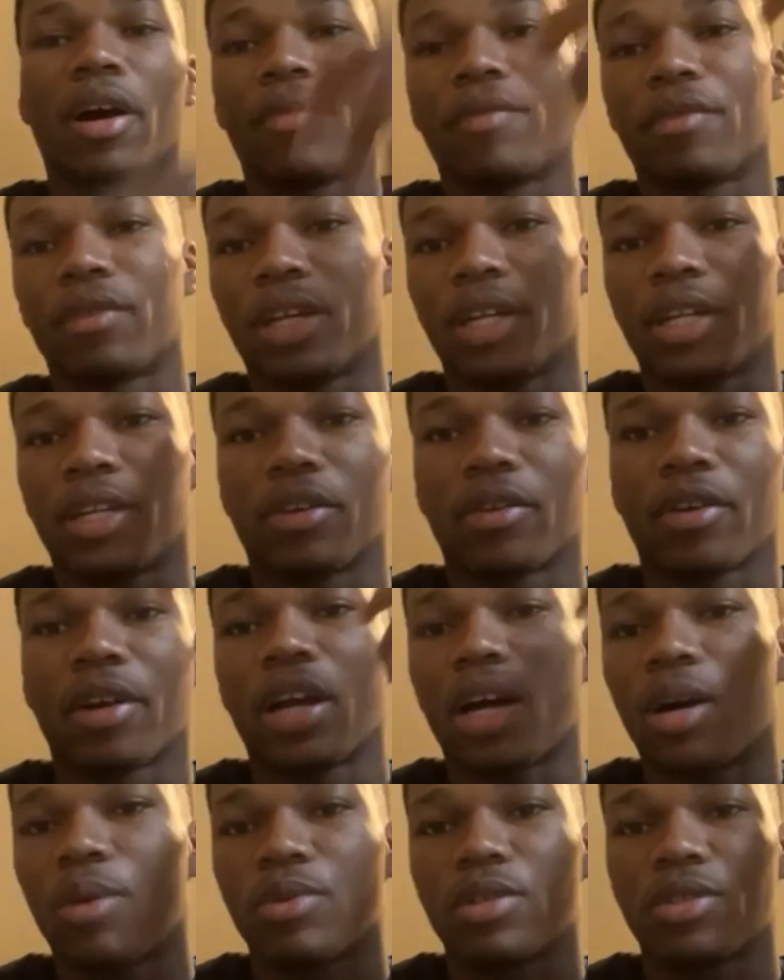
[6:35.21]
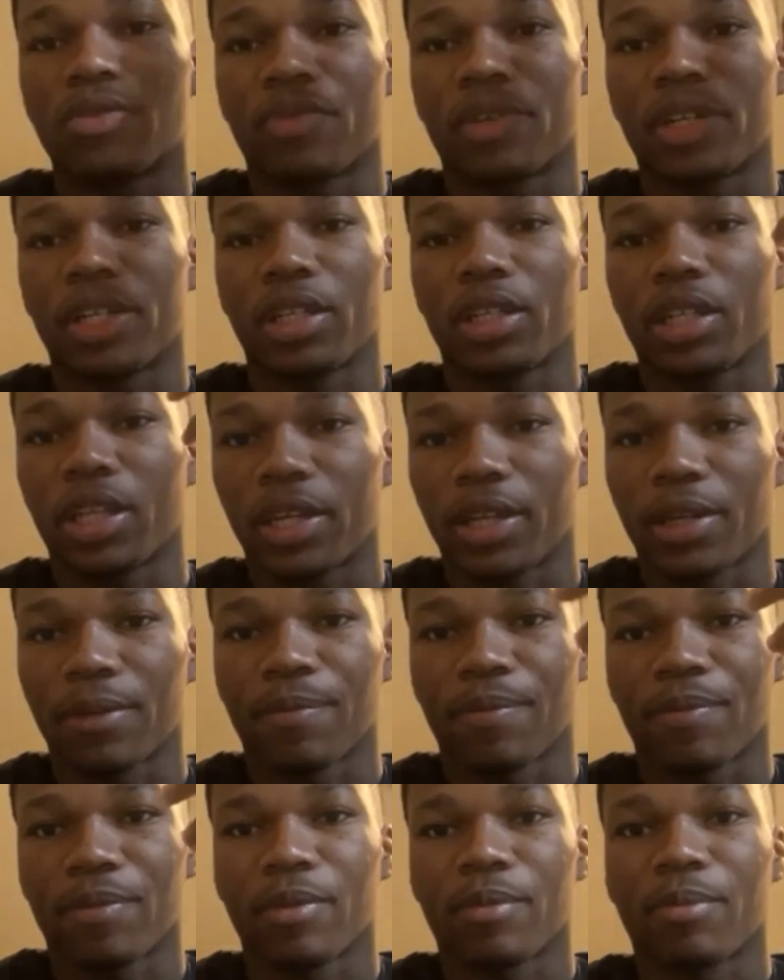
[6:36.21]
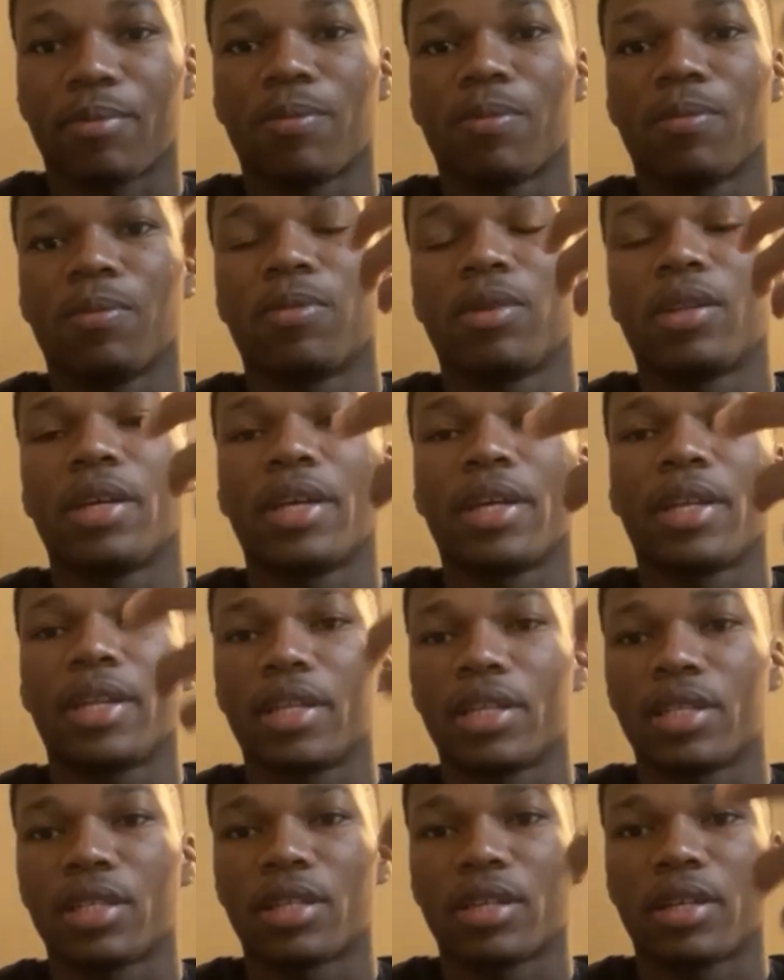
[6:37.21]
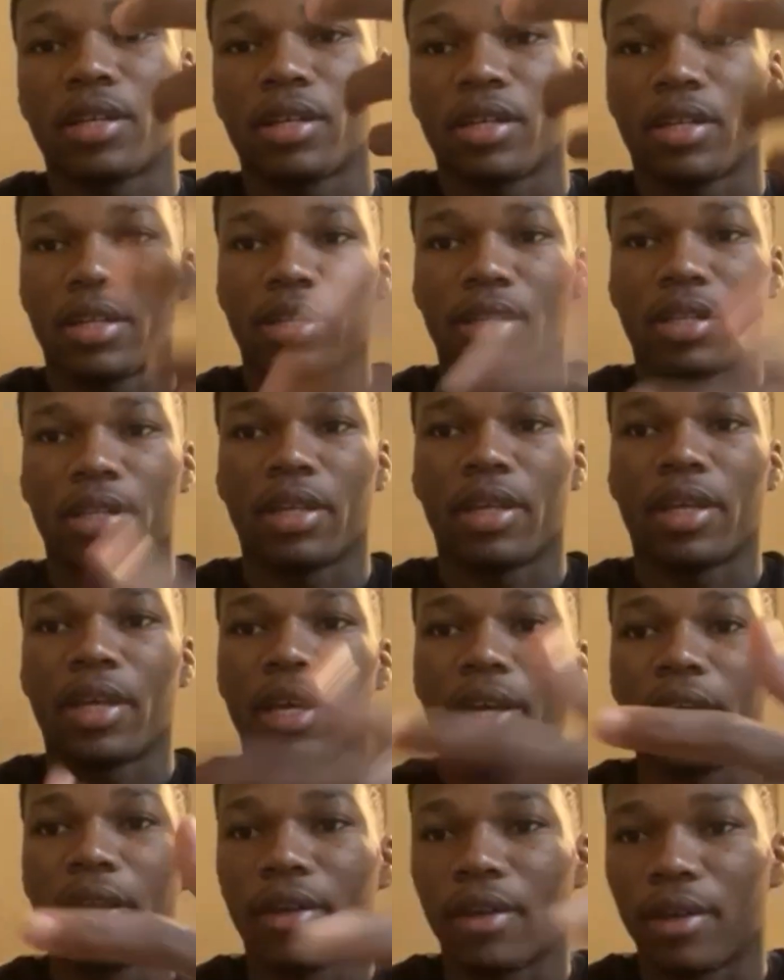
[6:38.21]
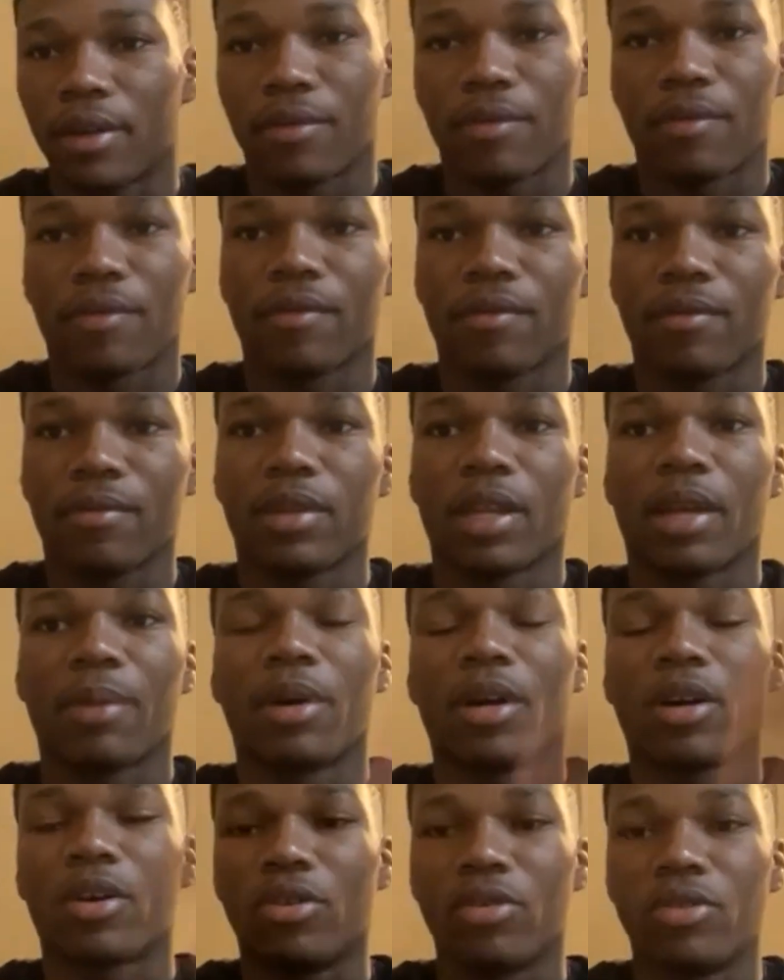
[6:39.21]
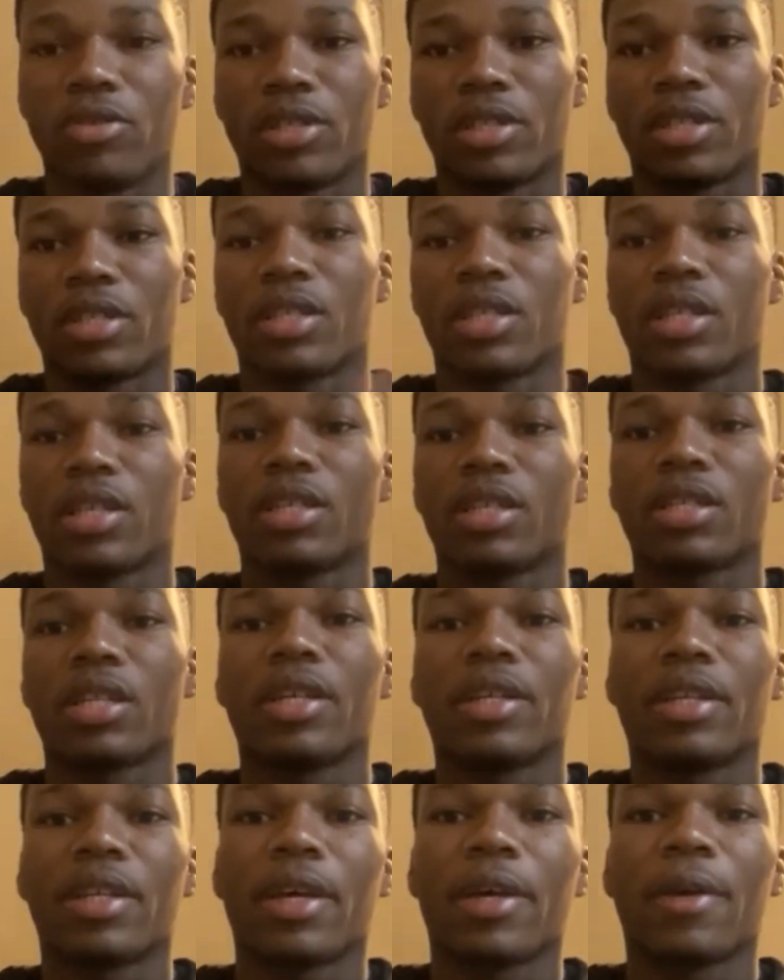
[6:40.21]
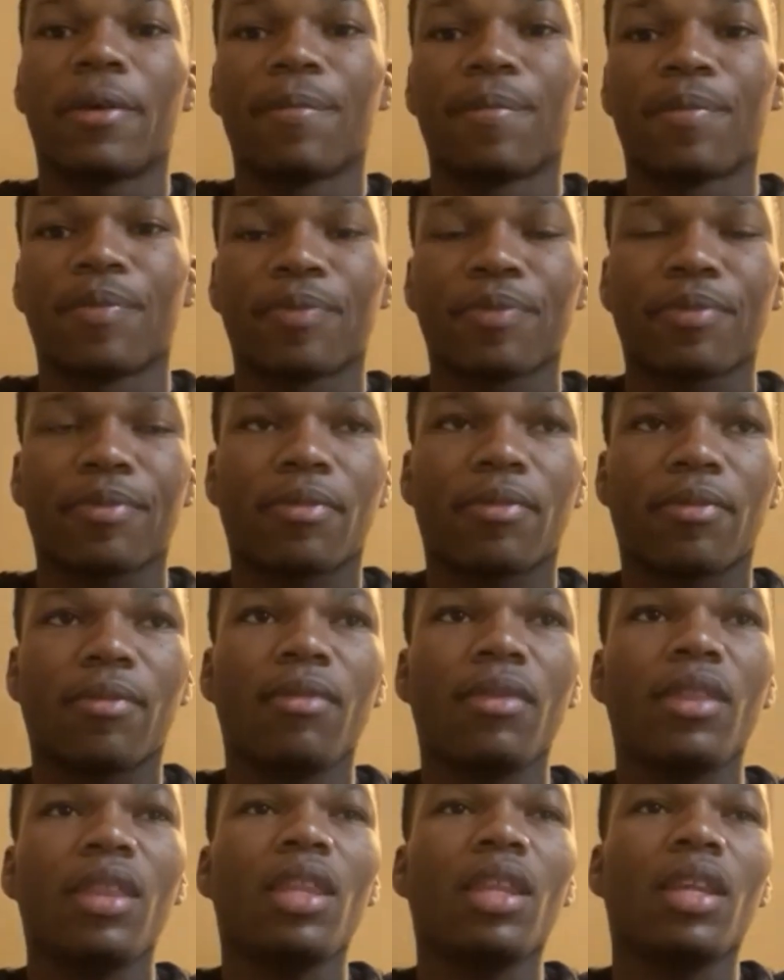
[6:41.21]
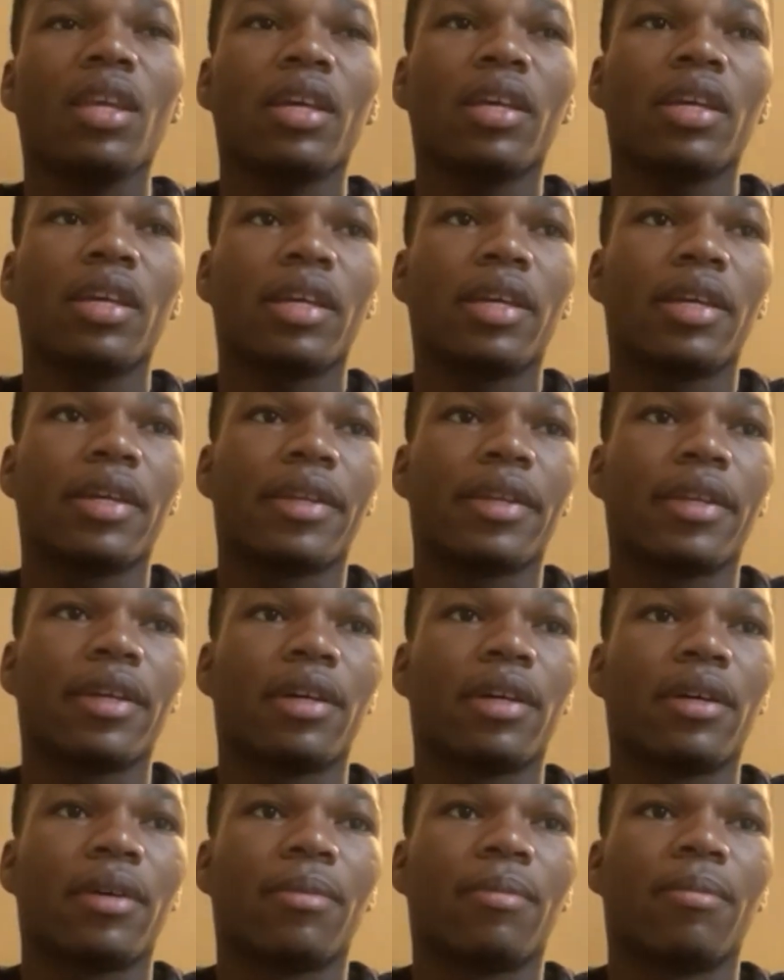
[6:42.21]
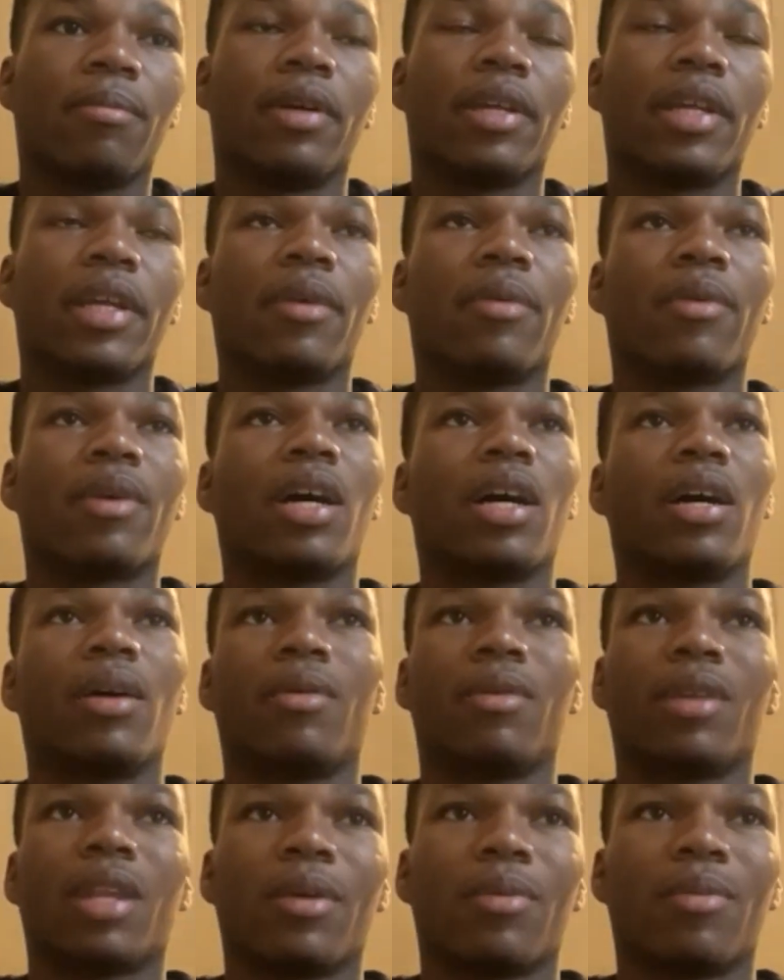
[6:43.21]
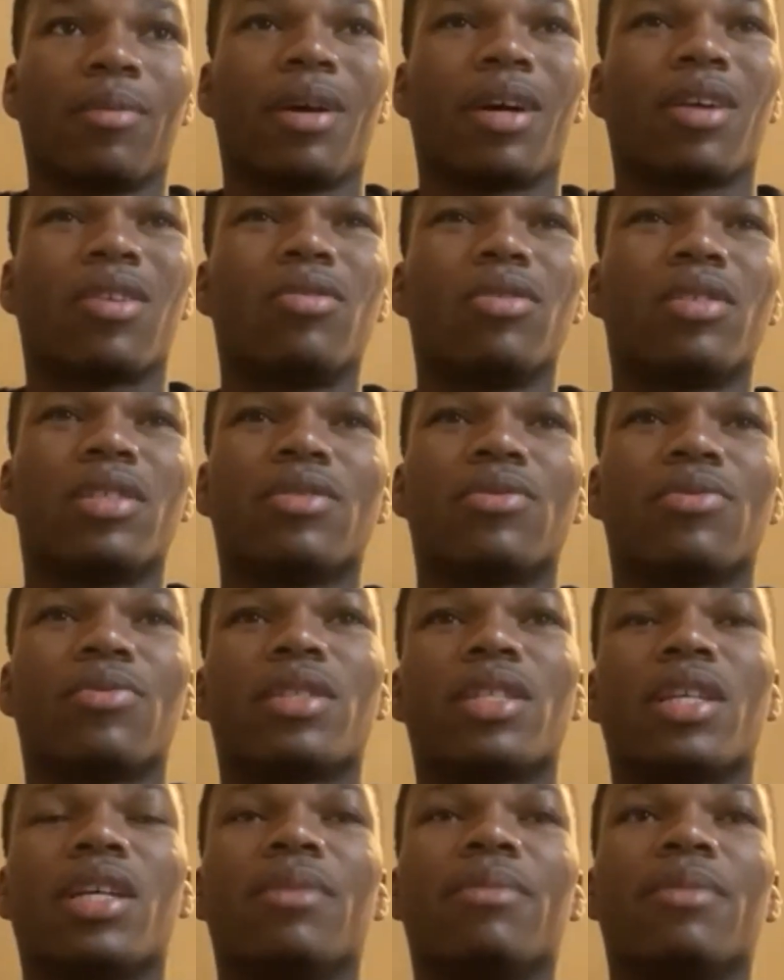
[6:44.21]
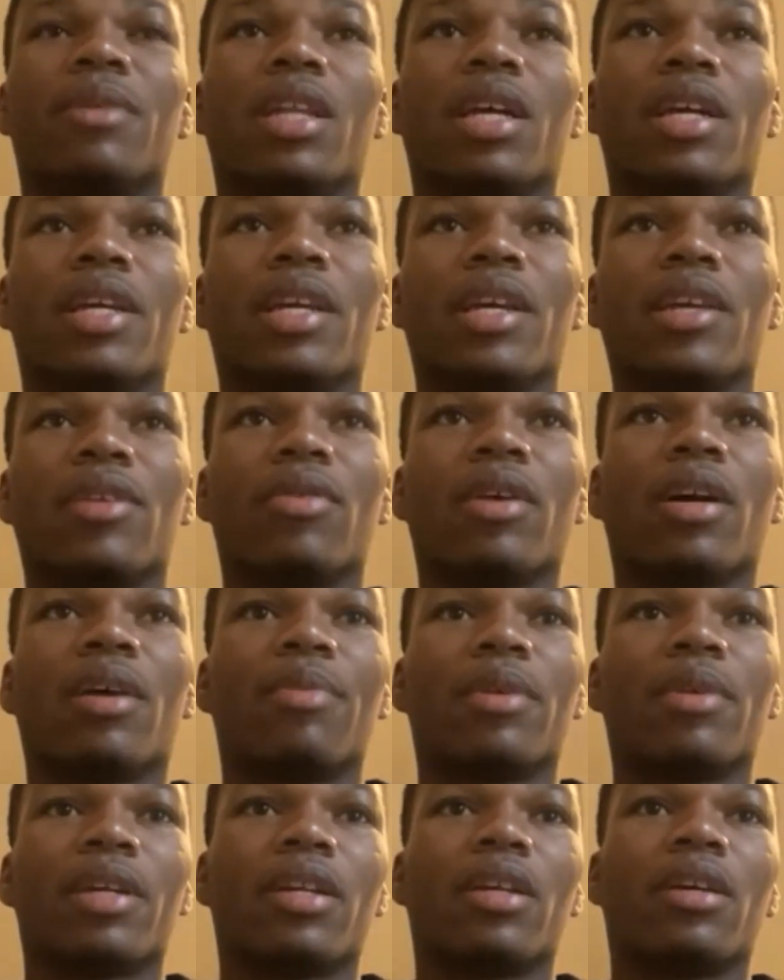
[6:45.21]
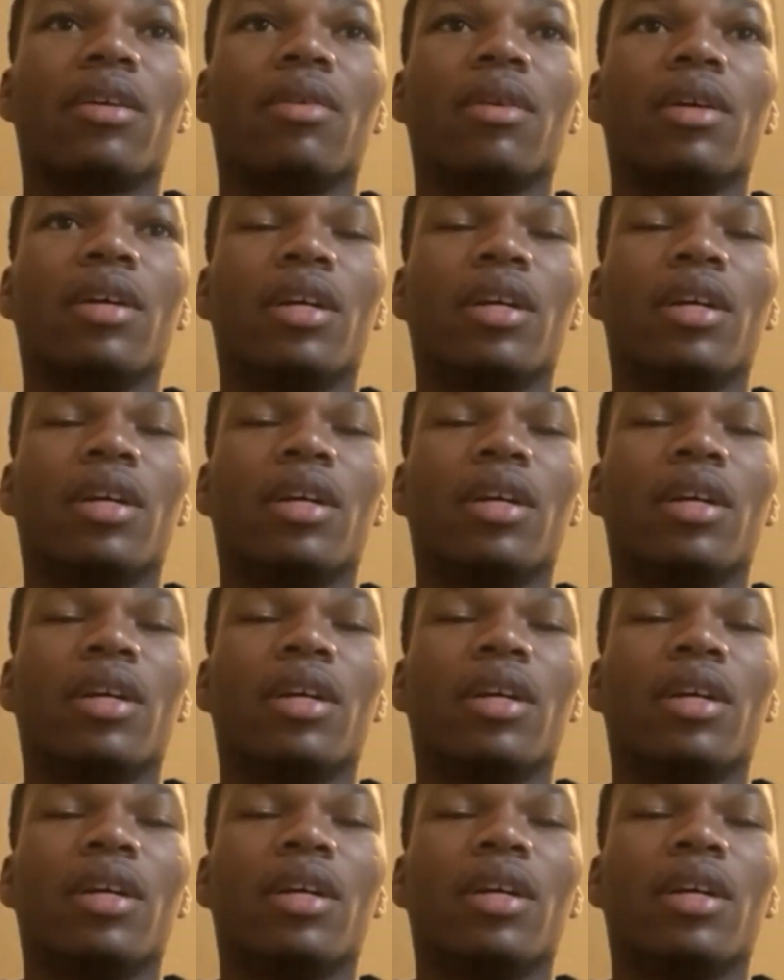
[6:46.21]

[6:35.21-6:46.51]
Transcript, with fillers: I feel like the crowd was really like playing into the the head of like my coaches and things like that. And uh, but yeah, when I like my coaches was telling me like, yeah, you gotta pick it up.